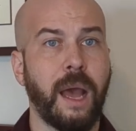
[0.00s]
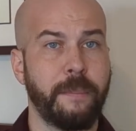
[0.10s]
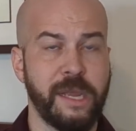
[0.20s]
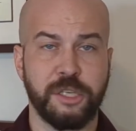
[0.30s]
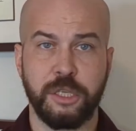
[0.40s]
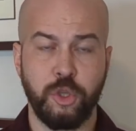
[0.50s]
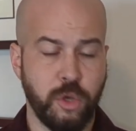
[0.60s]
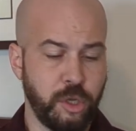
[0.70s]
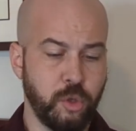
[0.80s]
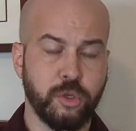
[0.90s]
I mentioned you
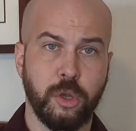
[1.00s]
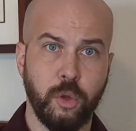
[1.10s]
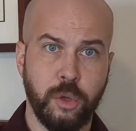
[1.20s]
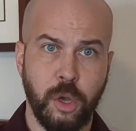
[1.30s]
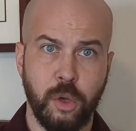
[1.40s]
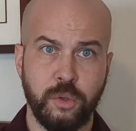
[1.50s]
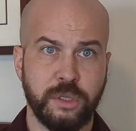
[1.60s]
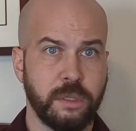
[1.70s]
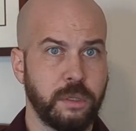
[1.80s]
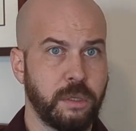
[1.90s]
can use
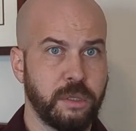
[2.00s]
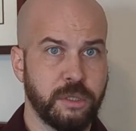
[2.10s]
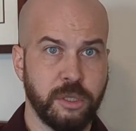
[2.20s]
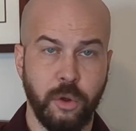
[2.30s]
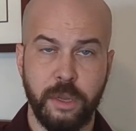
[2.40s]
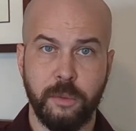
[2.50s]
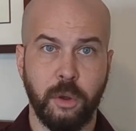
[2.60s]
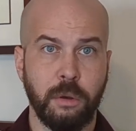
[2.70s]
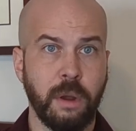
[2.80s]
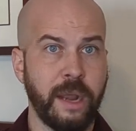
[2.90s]
glucose, sodium
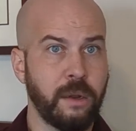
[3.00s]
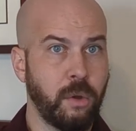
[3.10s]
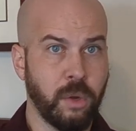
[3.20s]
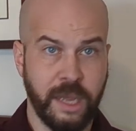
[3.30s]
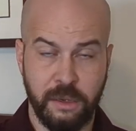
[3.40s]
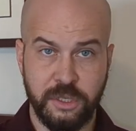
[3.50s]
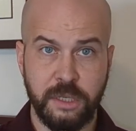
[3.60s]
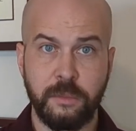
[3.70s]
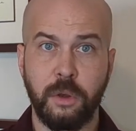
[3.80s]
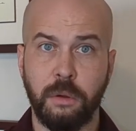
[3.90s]
chloride, or
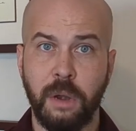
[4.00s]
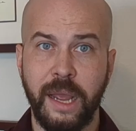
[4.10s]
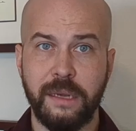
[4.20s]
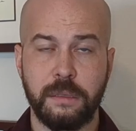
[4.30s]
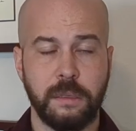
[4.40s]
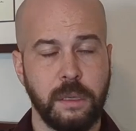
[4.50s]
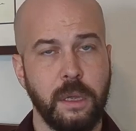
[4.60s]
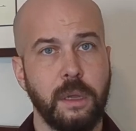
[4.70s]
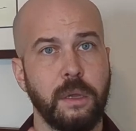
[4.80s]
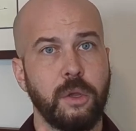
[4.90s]
calcium chloride.
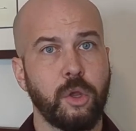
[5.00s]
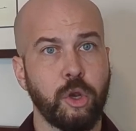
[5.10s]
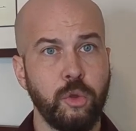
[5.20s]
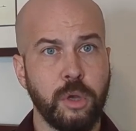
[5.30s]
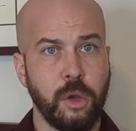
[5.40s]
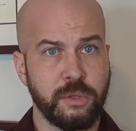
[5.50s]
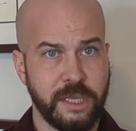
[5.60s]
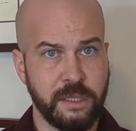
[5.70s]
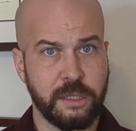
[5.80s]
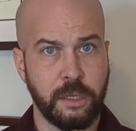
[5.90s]
Glucose
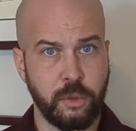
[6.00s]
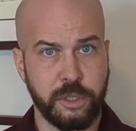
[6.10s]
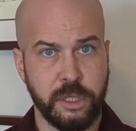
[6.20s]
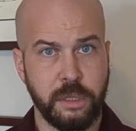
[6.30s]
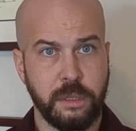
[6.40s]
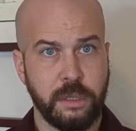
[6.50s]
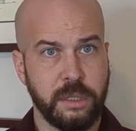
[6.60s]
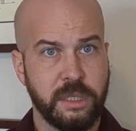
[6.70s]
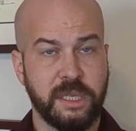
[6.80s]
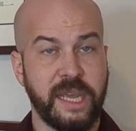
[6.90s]
in solution
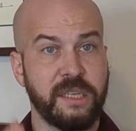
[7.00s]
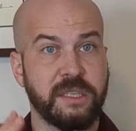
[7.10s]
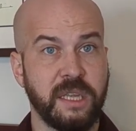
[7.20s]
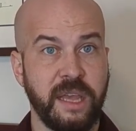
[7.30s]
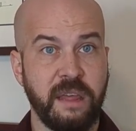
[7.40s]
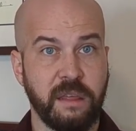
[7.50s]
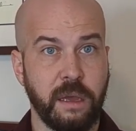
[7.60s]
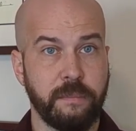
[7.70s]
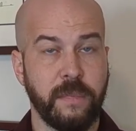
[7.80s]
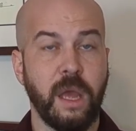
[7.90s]
stays
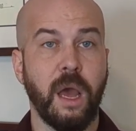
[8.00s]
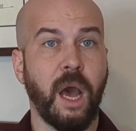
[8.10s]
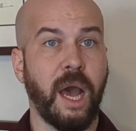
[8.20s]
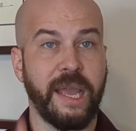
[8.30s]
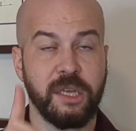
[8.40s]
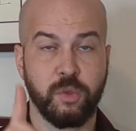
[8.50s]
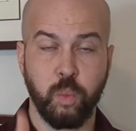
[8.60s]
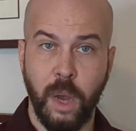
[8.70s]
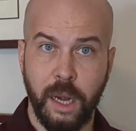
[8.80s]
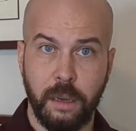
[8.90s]
together, I is
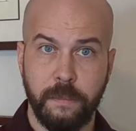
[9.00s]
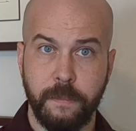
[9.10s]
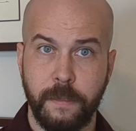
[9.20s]
1.